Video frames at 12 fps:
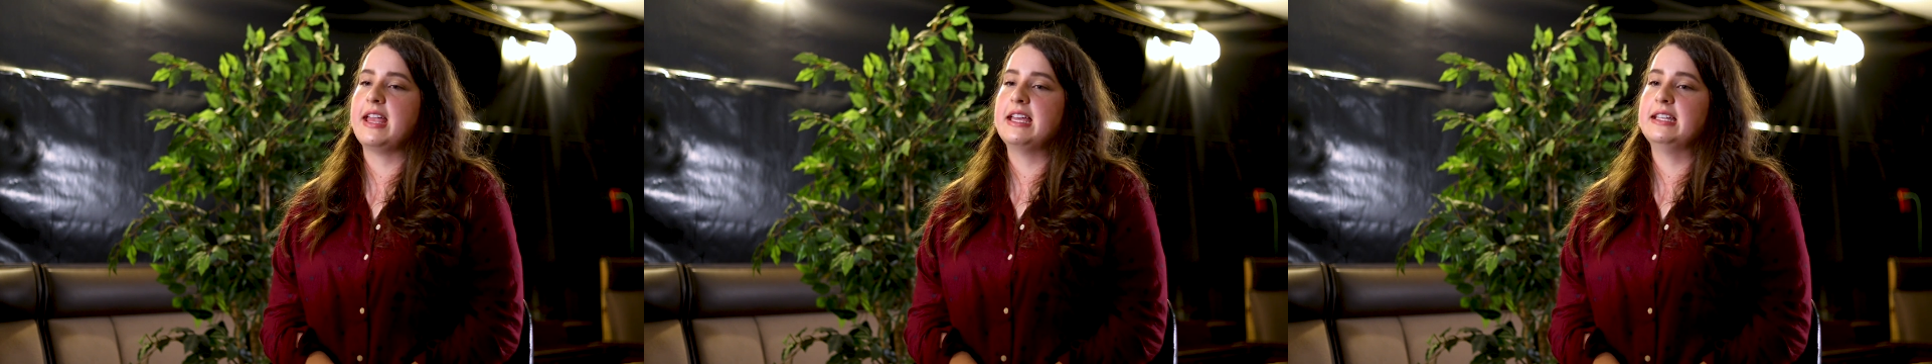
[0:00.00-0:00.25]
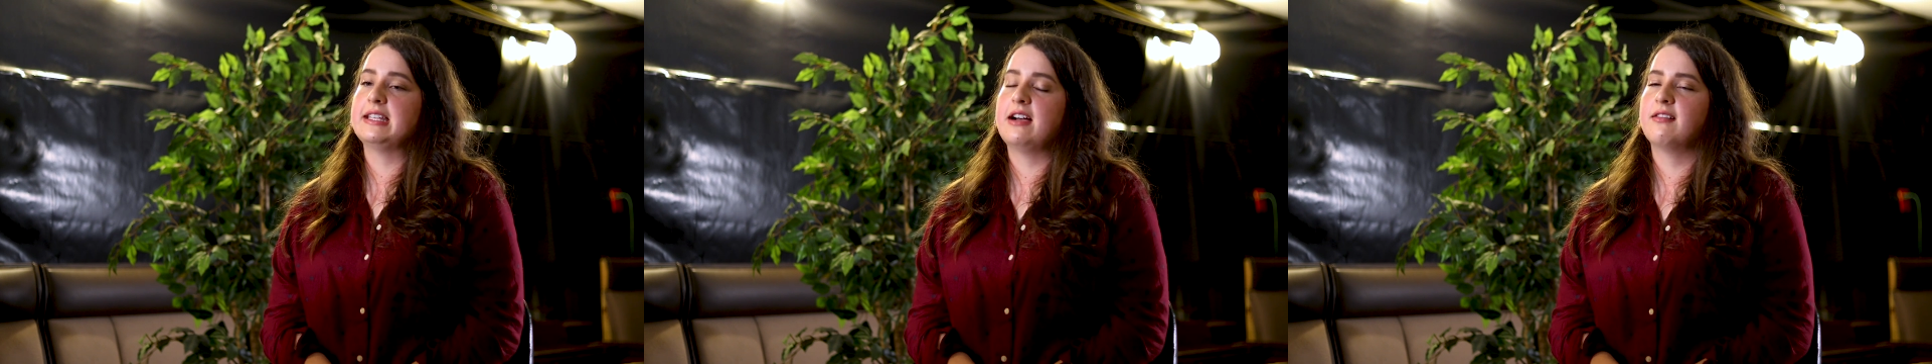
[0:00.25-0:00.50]

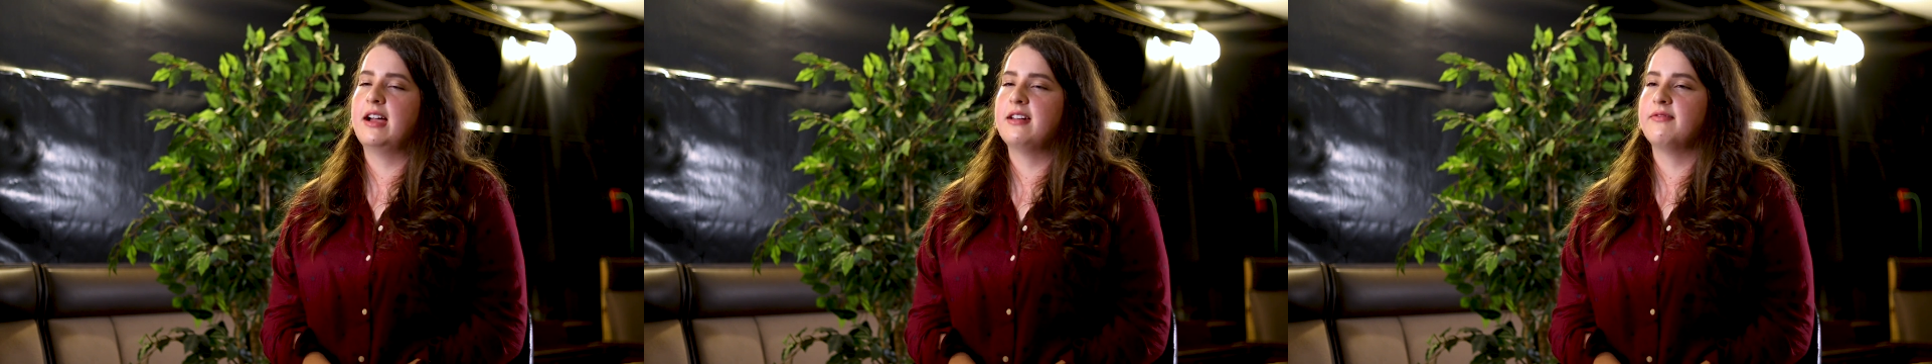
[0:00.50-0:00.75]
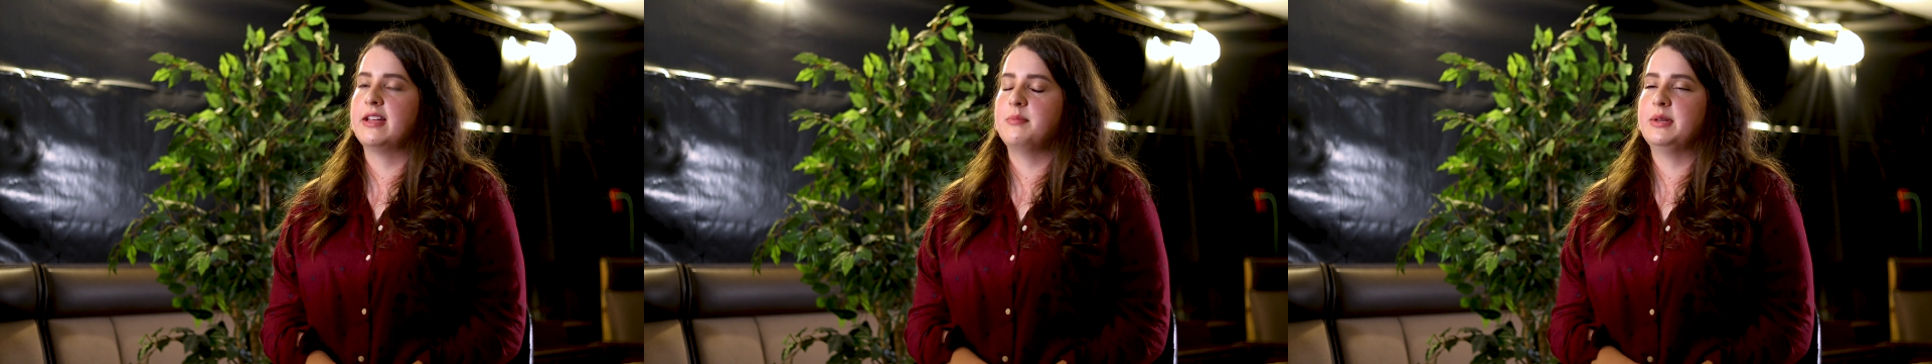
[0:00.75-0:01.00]
and I'll
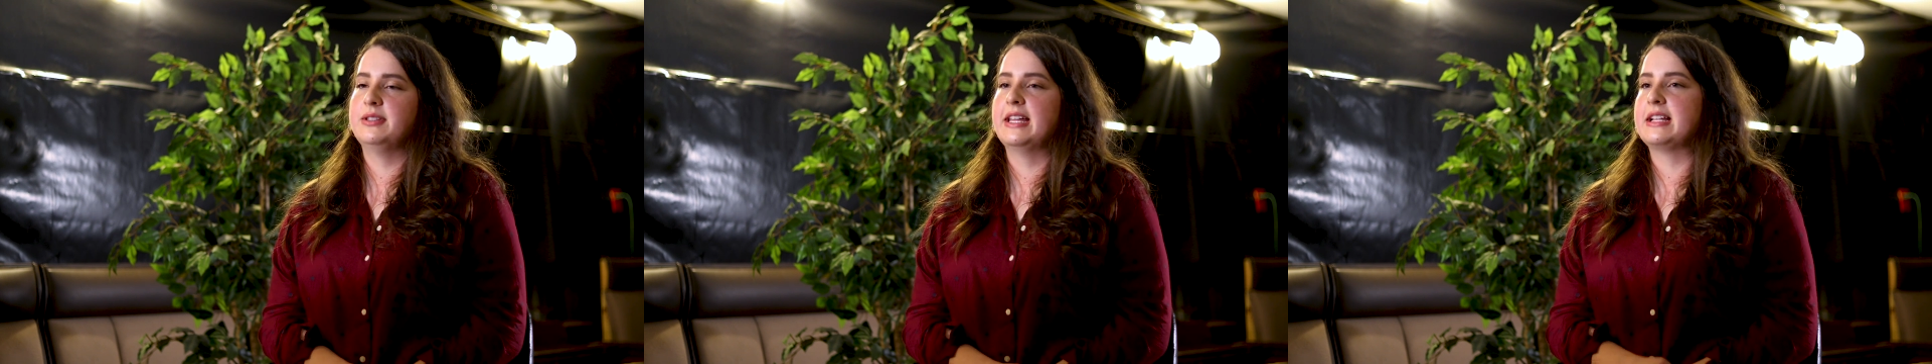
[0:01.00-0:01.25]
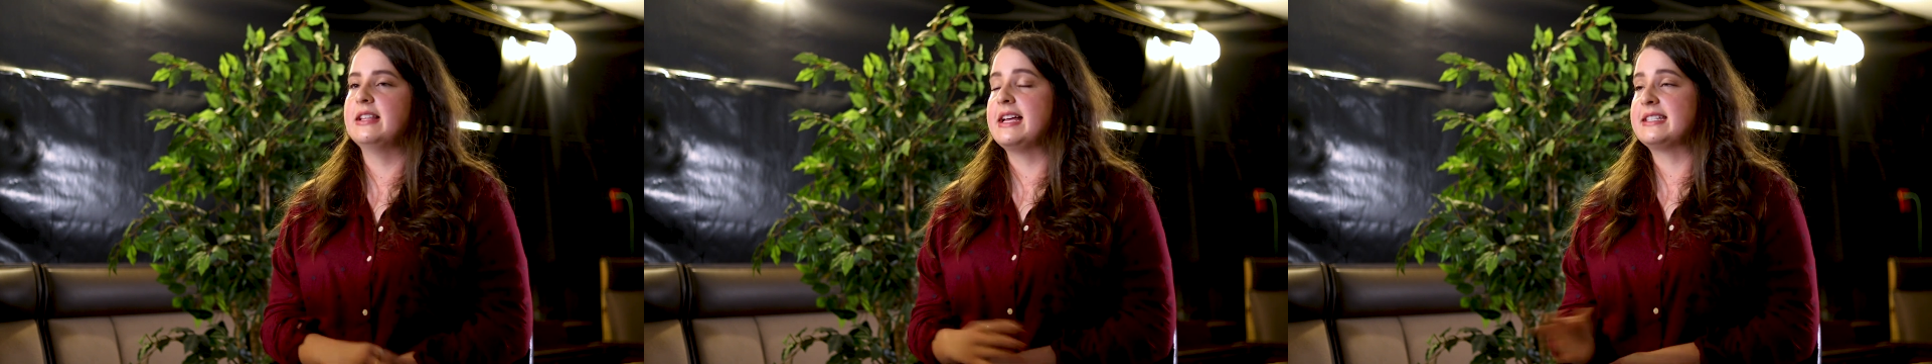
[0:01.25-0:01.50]
kind of like build
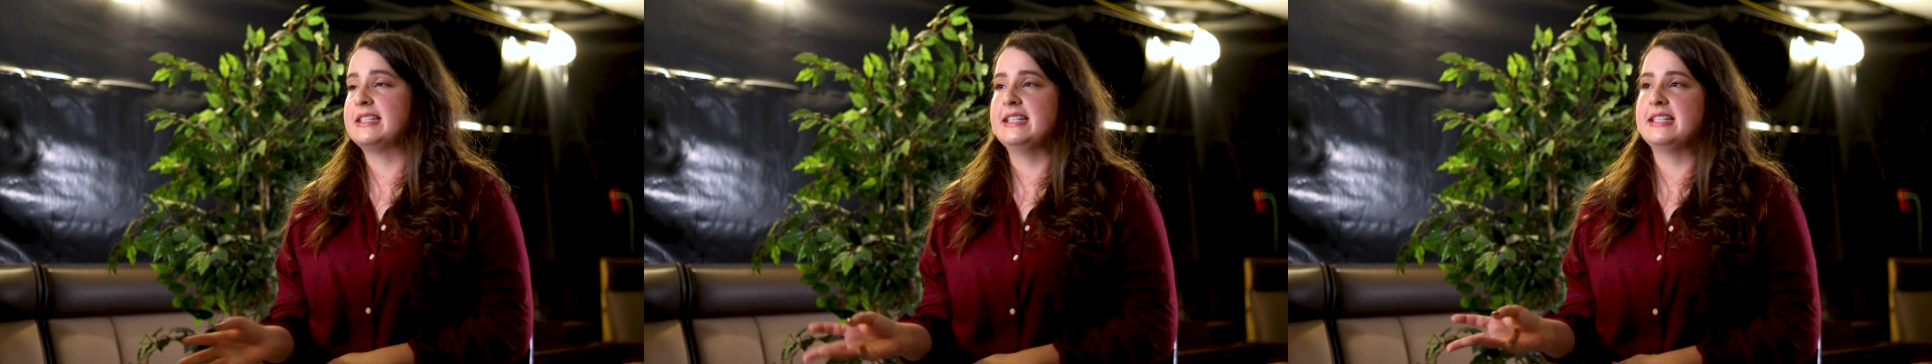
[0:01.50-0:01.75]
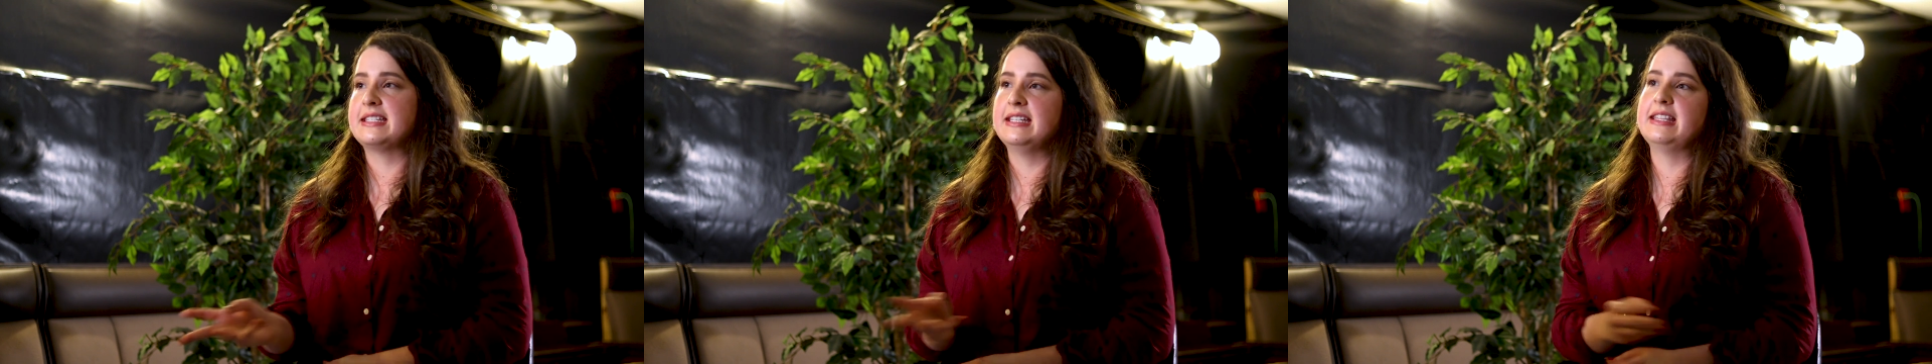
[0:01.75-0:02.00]
like
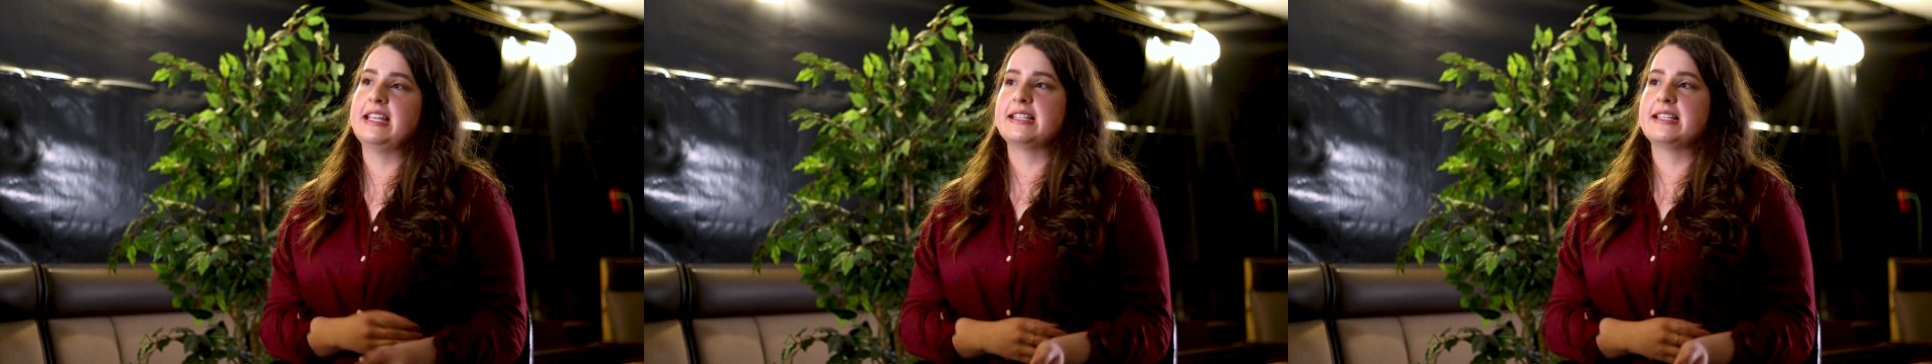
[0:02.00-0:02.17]
lessons and